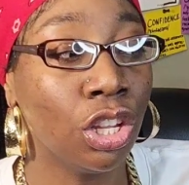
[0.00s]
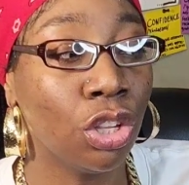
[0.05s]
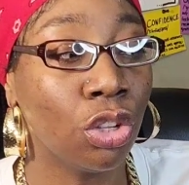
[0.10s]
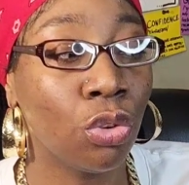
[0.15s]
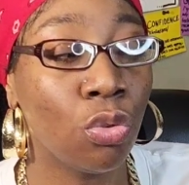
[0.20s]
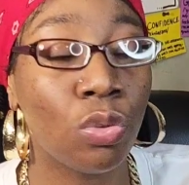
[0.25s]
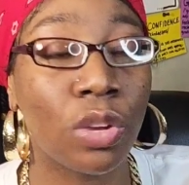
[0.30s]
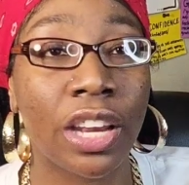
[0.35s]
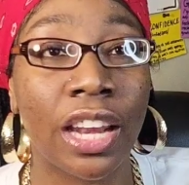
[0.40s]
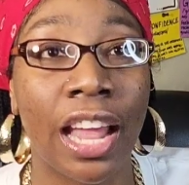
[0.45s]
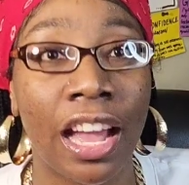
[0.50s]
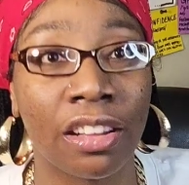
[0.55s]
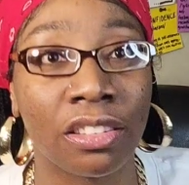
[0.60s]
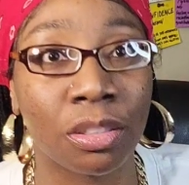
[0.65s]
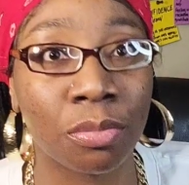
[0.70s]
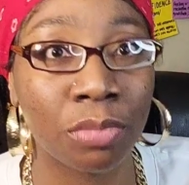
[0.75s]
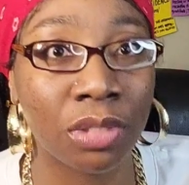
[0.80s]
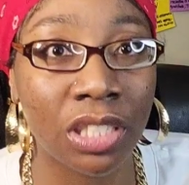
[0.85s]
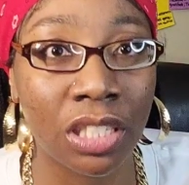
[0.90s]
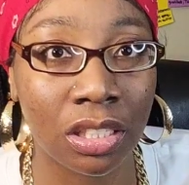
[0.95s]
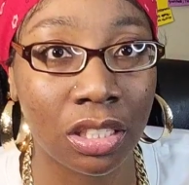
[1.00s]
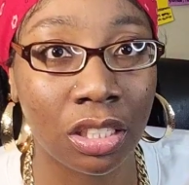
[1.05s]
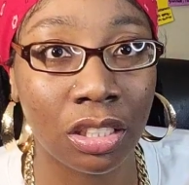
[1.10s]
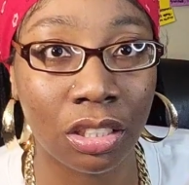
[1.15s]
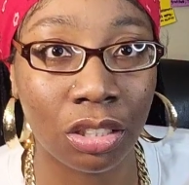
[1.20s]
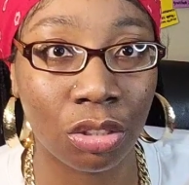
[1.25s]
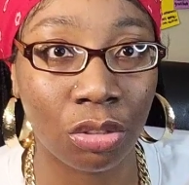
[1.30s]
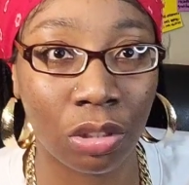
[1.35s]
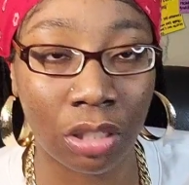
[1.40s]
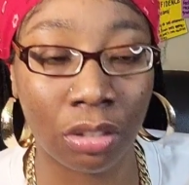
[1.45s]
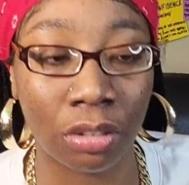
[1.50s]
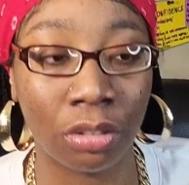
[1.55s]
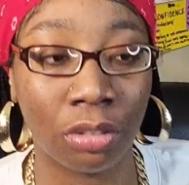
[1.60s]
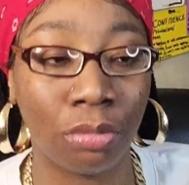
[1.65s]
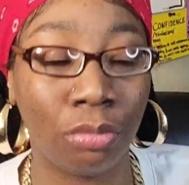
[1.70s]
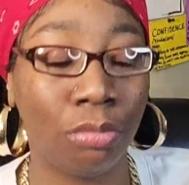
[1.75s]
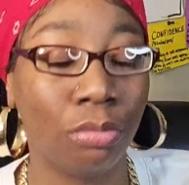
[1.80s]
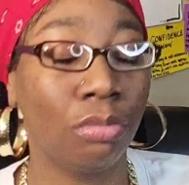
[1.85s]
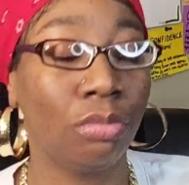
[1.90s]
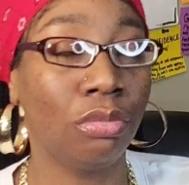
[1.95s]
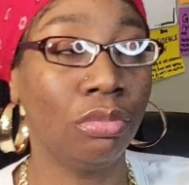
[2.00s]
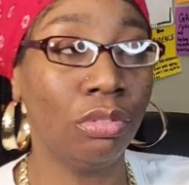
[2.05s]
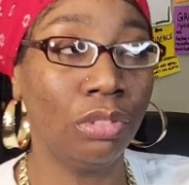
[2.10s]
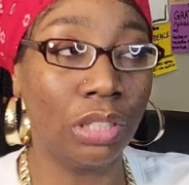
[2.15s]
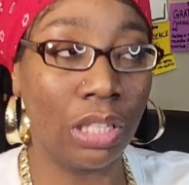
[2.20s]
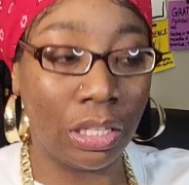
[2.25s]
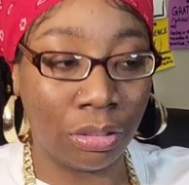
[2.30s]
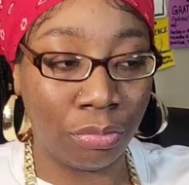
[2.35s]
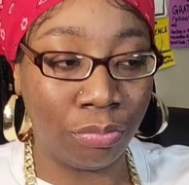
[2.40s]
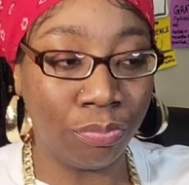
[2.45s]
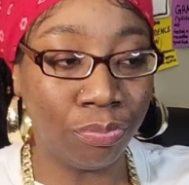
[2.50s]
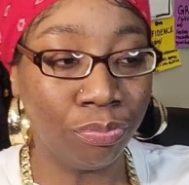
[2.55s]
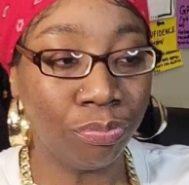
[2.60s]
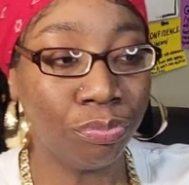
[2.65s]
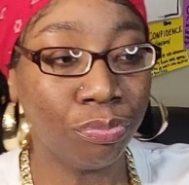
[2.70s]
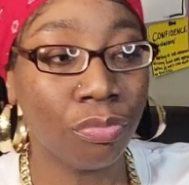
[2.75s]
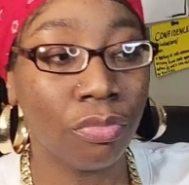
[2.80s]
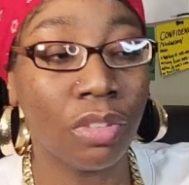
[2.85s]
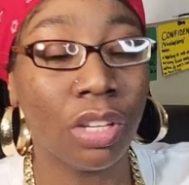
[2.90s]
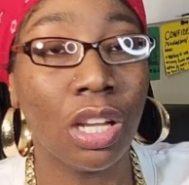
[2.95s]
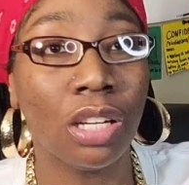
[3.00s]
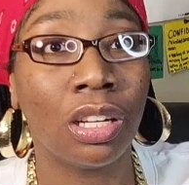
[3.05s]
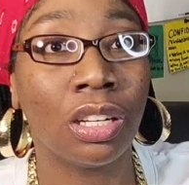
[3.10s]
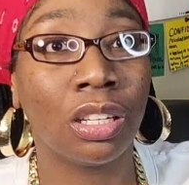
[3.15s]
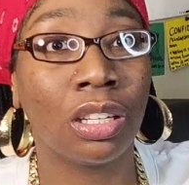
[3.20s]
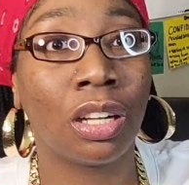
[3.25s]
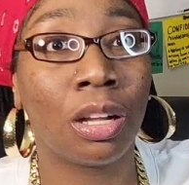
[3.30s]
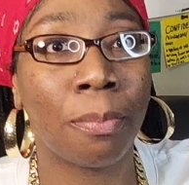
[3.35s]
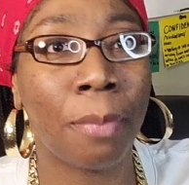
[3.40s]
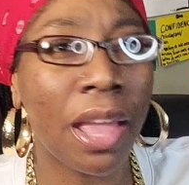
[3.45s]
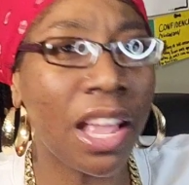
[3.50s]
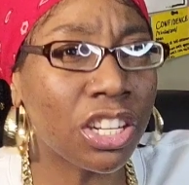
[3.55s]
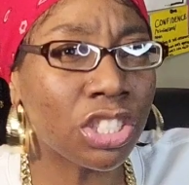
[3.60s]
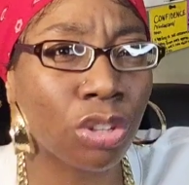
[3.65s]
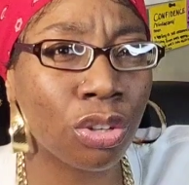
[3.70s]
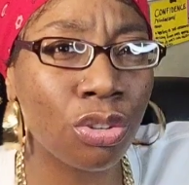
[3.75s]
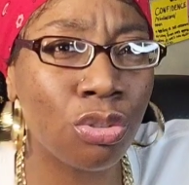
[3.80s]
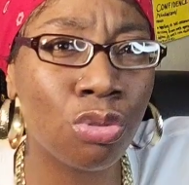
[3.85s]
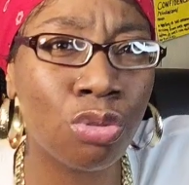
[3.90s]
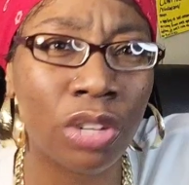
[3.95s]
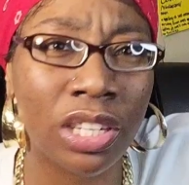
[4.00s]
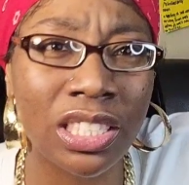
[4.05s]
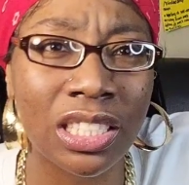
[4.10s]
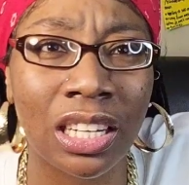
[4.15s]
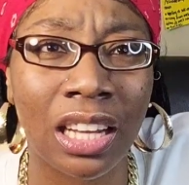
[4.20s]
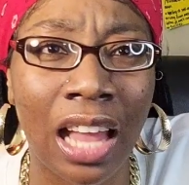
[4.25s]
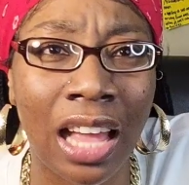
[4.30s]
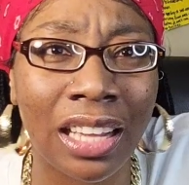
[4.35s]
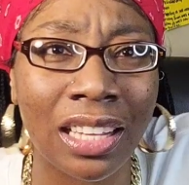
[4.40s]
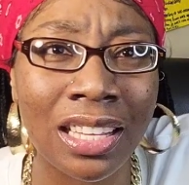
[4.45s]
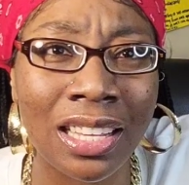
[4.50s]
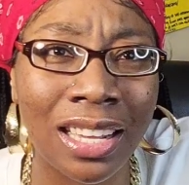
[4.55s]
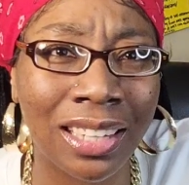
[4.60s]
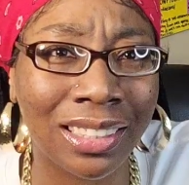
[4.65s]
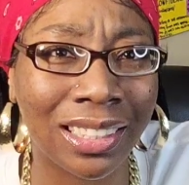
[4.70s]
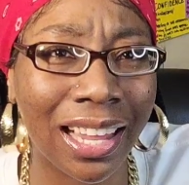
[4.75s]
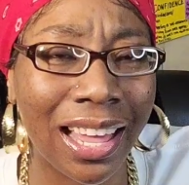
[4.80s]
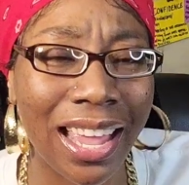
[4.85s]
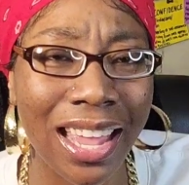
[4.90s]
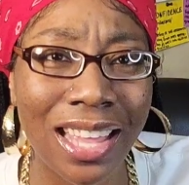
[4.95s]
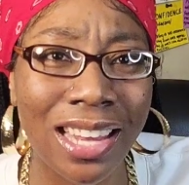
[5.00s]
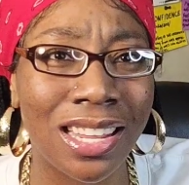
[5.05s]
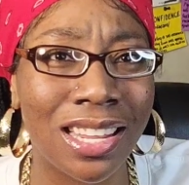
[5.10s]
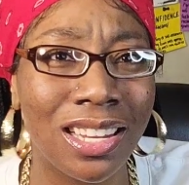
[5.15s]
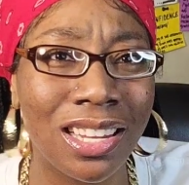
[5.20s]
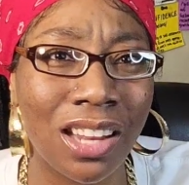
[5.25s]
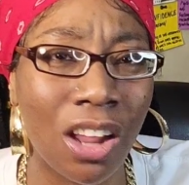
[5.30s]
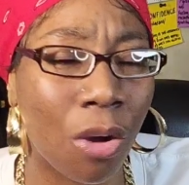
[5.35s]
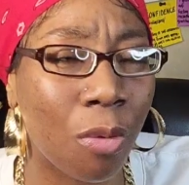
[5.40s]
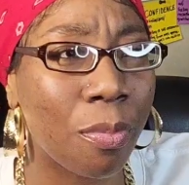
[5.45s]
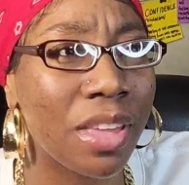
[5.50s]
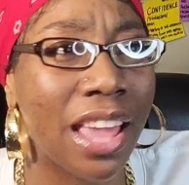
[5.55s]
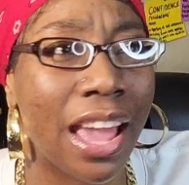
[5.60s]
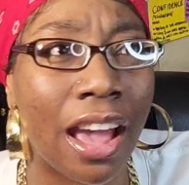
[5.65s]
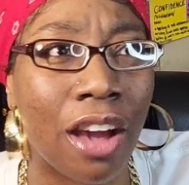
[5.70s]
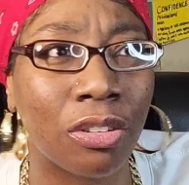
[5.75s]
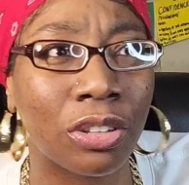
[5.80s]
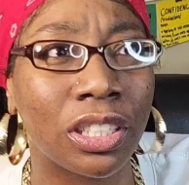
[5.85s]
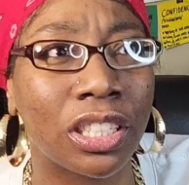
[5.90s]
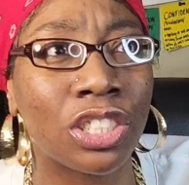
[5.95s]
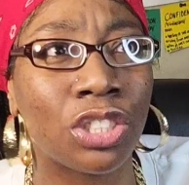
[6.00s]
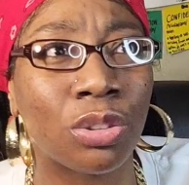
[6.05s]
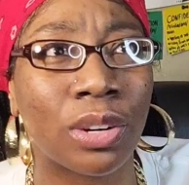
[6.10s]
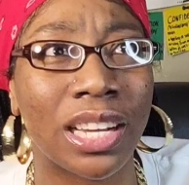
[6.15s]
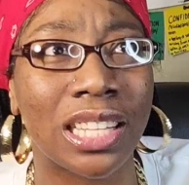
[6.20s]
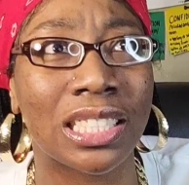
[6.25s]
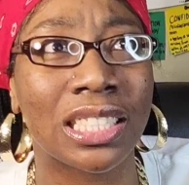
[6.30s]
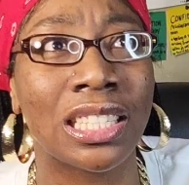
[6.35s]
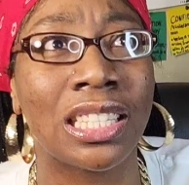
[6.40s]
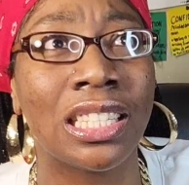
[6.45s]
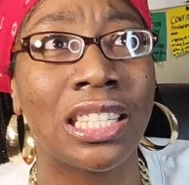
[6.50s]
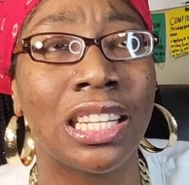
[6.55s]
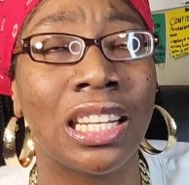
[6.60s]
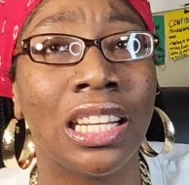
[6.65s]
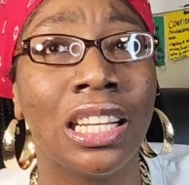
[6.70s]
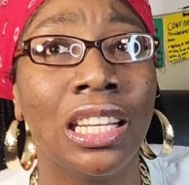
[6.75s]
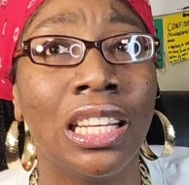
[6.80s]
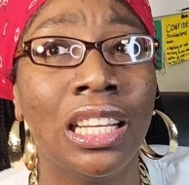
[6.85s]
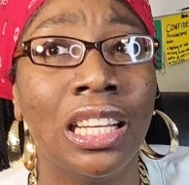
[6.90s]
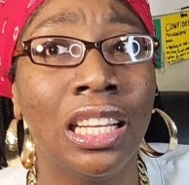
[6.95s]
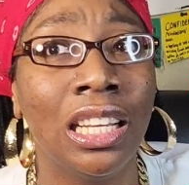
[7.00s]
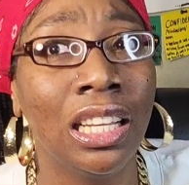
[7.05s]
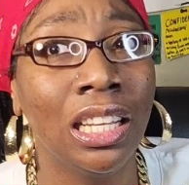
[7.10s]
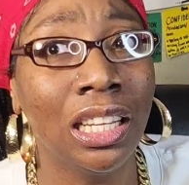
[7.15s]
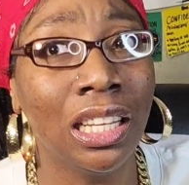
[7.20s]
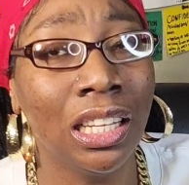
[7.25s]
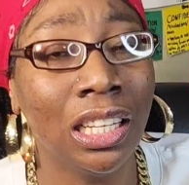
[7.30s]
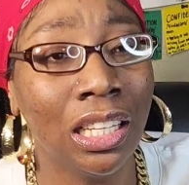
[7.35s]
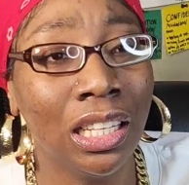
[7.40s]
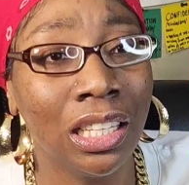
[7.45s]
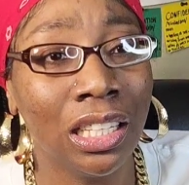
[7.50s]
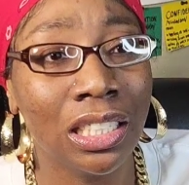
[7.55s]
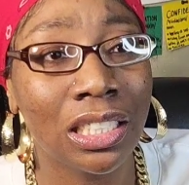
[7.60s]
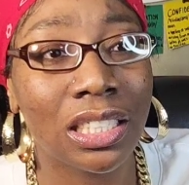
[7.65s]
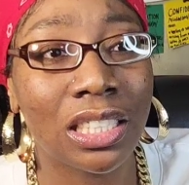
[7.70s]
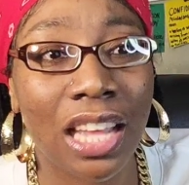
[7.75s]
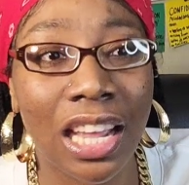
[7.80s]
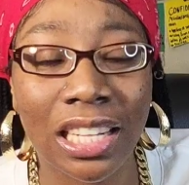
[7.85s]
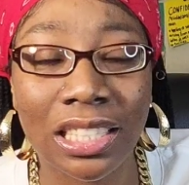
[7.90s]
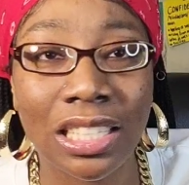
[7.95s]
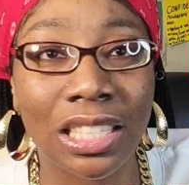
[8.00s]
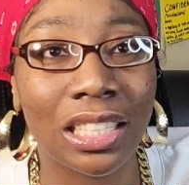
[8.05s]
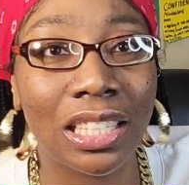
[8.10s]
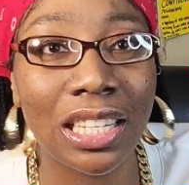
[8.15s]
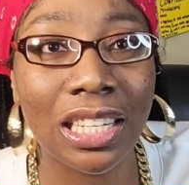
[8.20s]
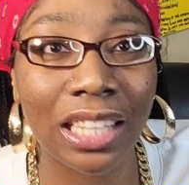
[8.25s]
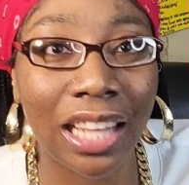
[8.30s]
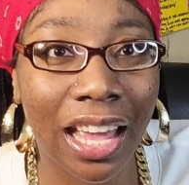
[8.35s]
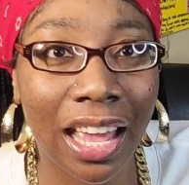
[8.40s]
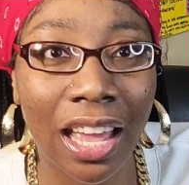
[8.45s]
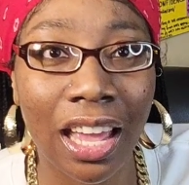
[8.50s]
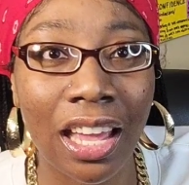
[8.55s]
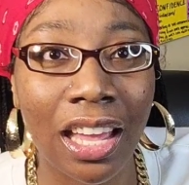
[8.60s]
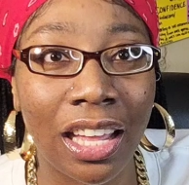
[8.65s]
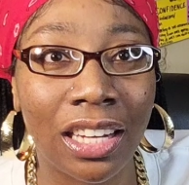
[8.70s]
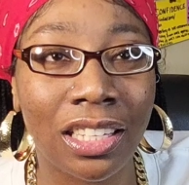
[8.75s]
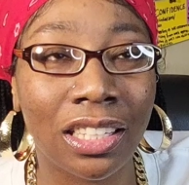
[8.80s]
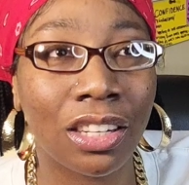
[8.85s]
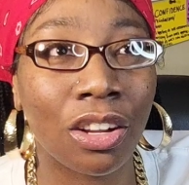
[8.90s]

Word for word: you can have some sense of control. You know, um, make sure you dressing like a young lady. Don't be out here dressing scantily clad.